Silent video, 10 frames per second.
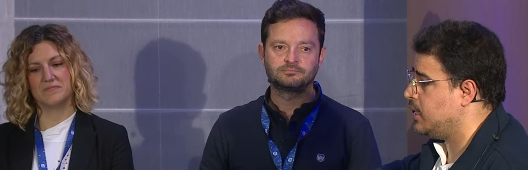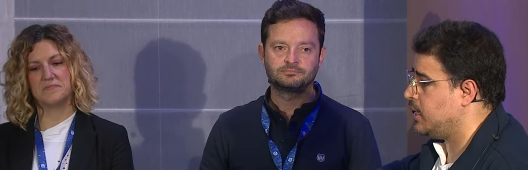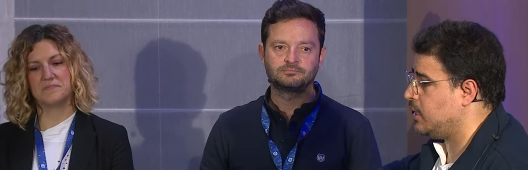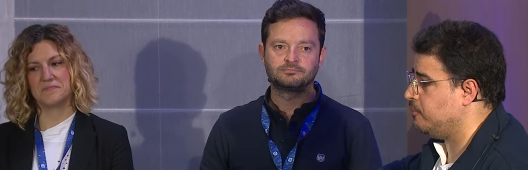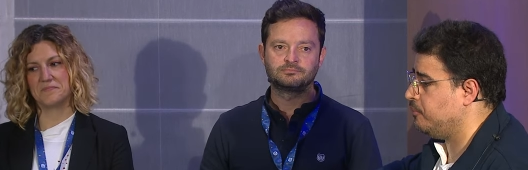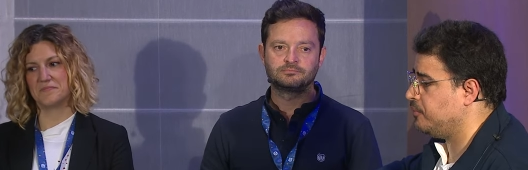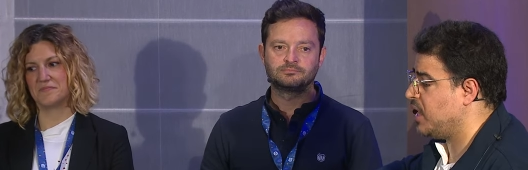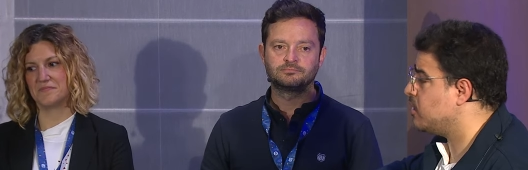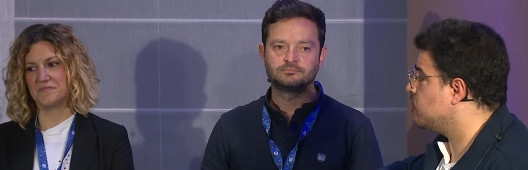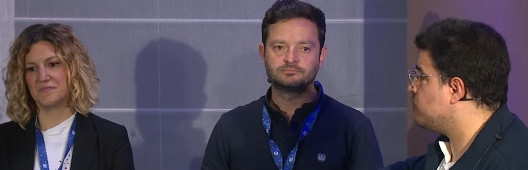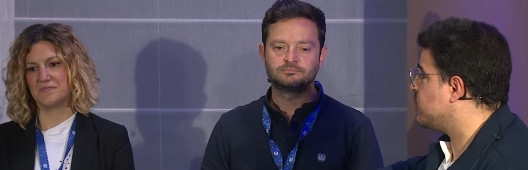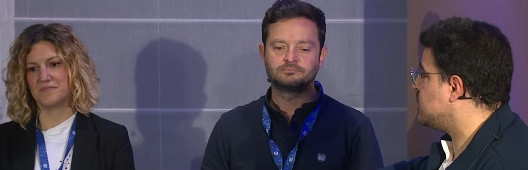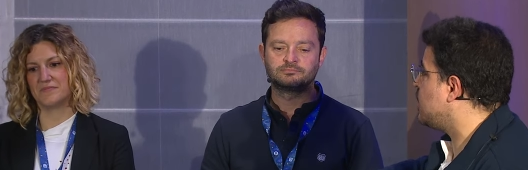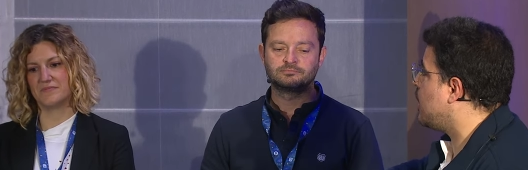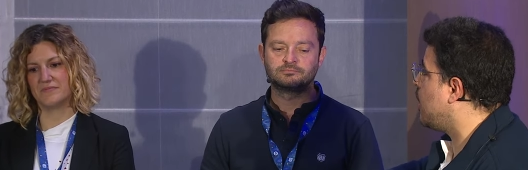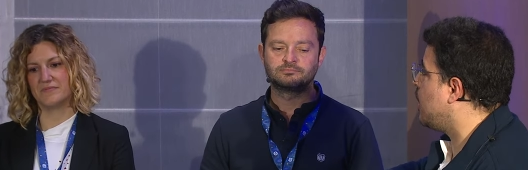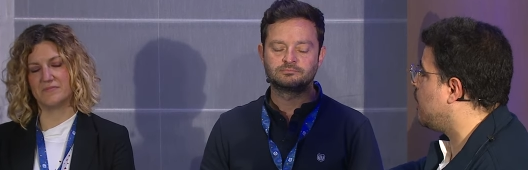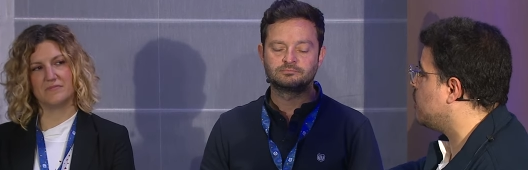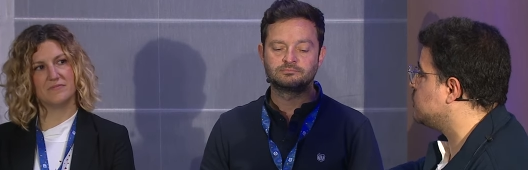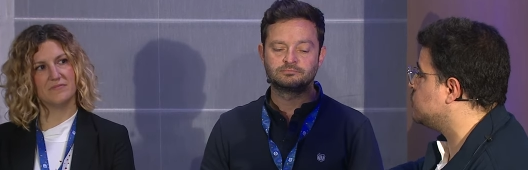Speaker 1: And for that, I
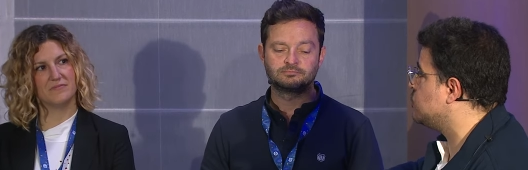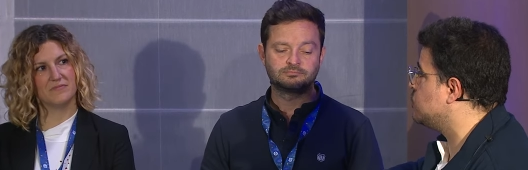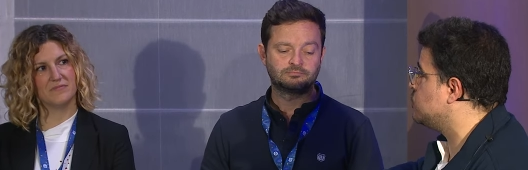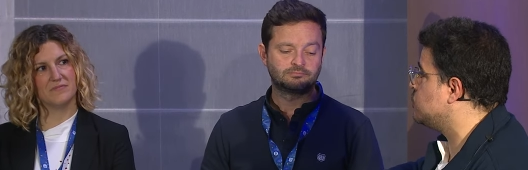want to